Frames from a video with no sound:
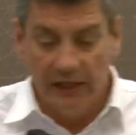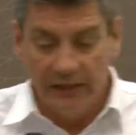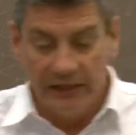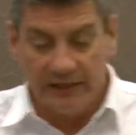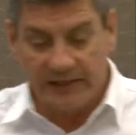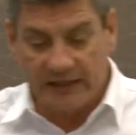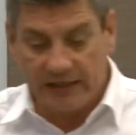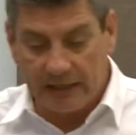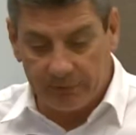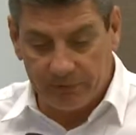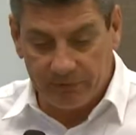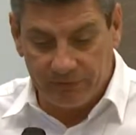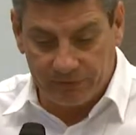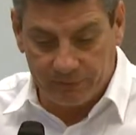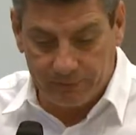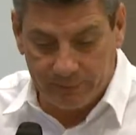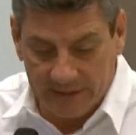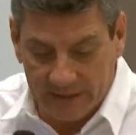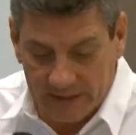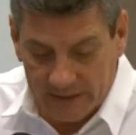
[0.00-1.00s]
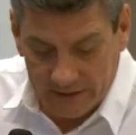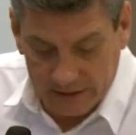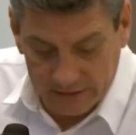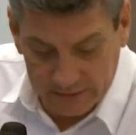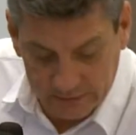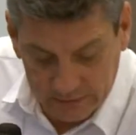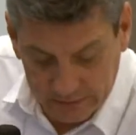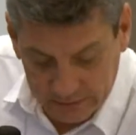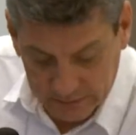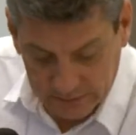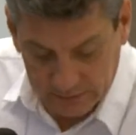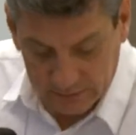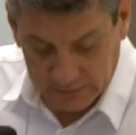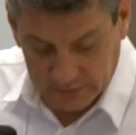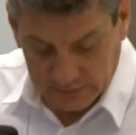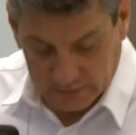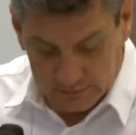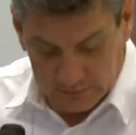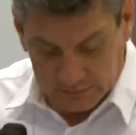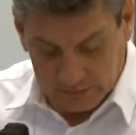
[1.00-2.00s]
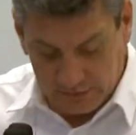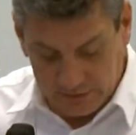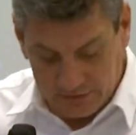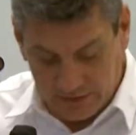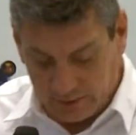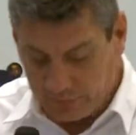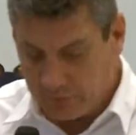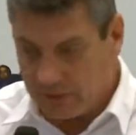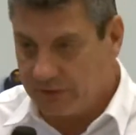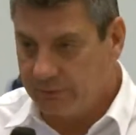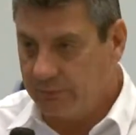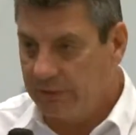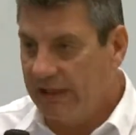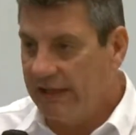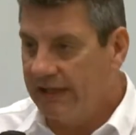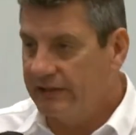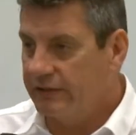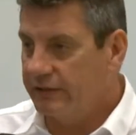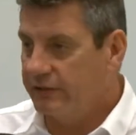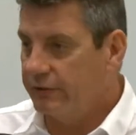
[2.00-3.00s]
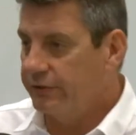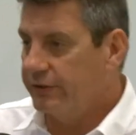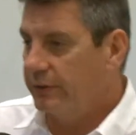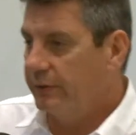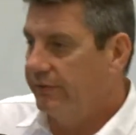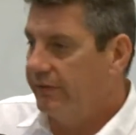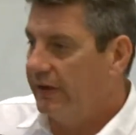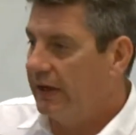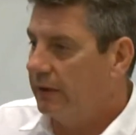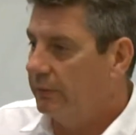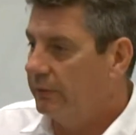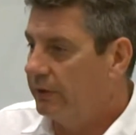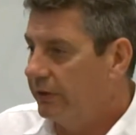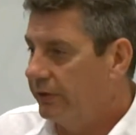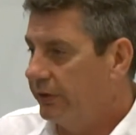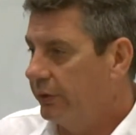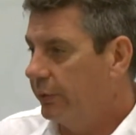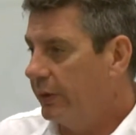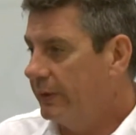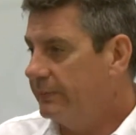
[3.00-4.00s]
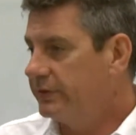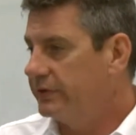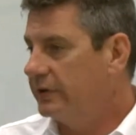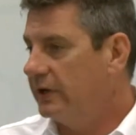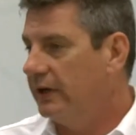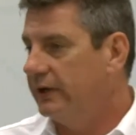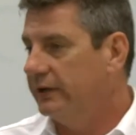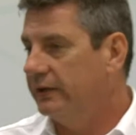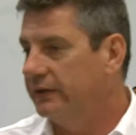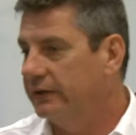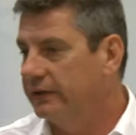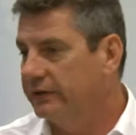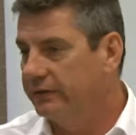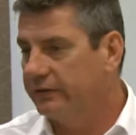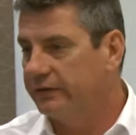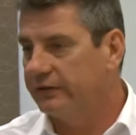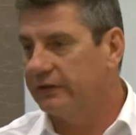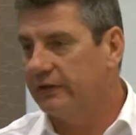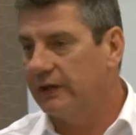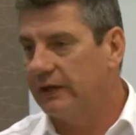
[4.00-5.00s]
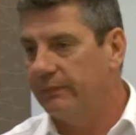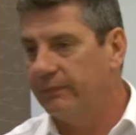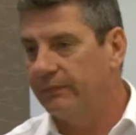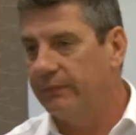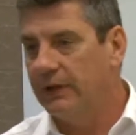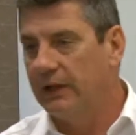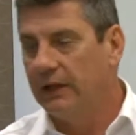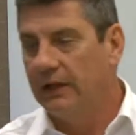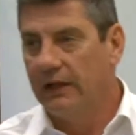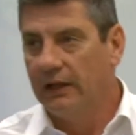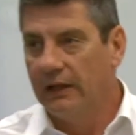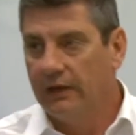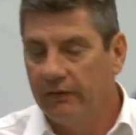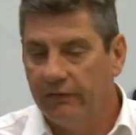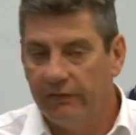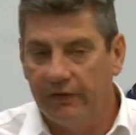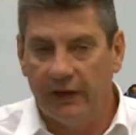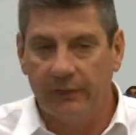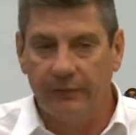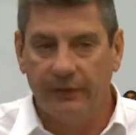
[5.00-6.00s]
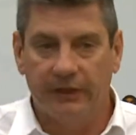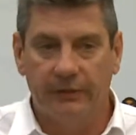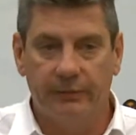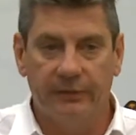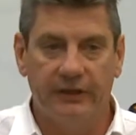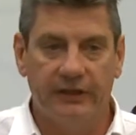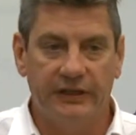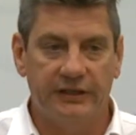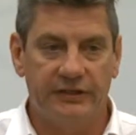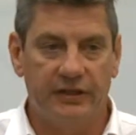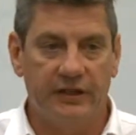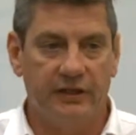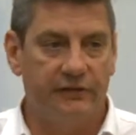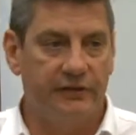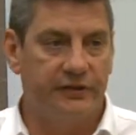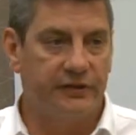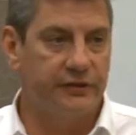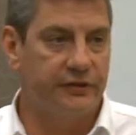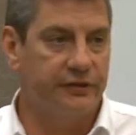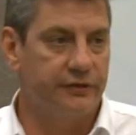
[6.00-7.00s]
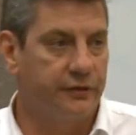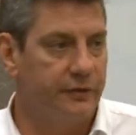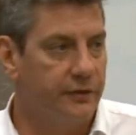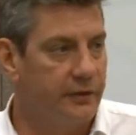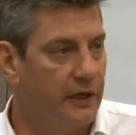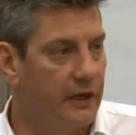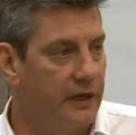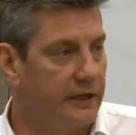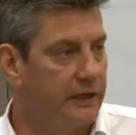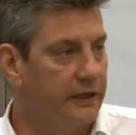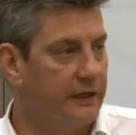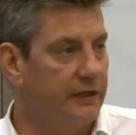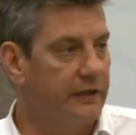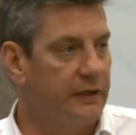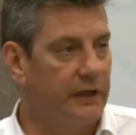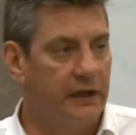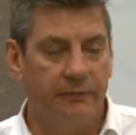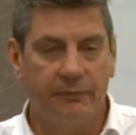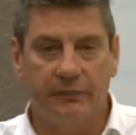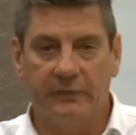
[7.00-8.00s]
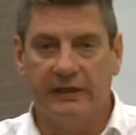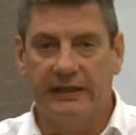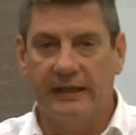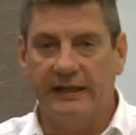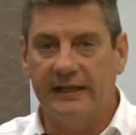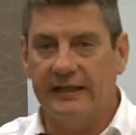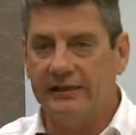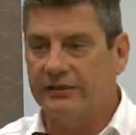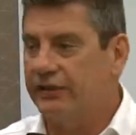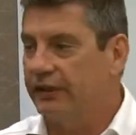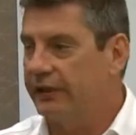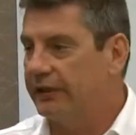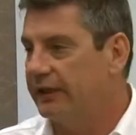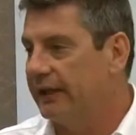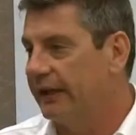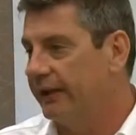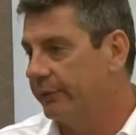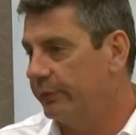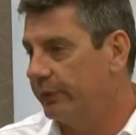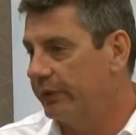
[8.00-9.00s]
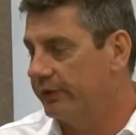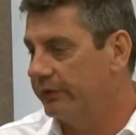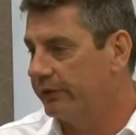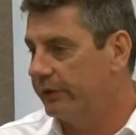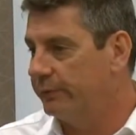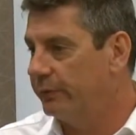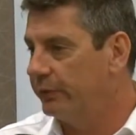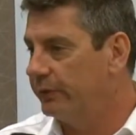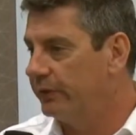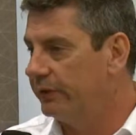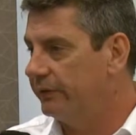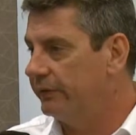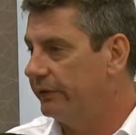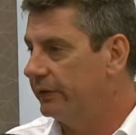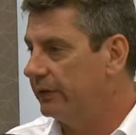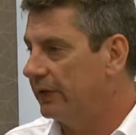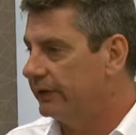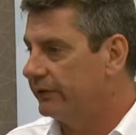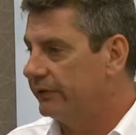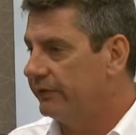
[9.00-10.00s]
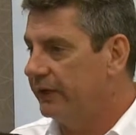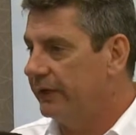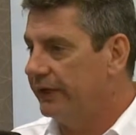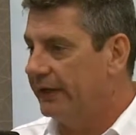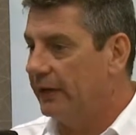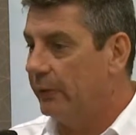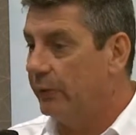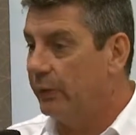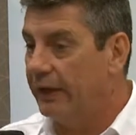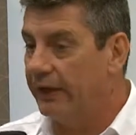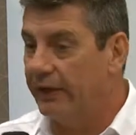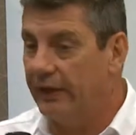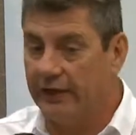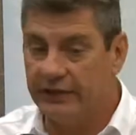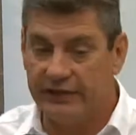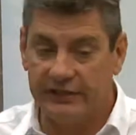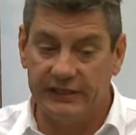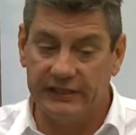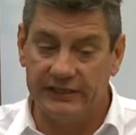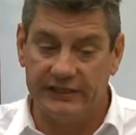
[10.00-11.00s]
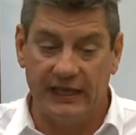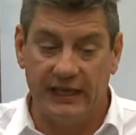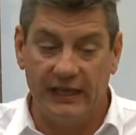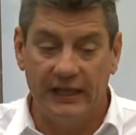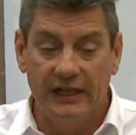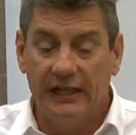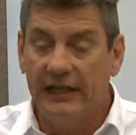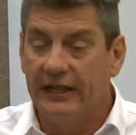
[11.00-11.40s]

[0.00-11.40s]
There's a couple of spare New South Wales plans. It's also available on the website that Family and Community Services, or I can get that circulated with the report if you'd like to find out where those things are.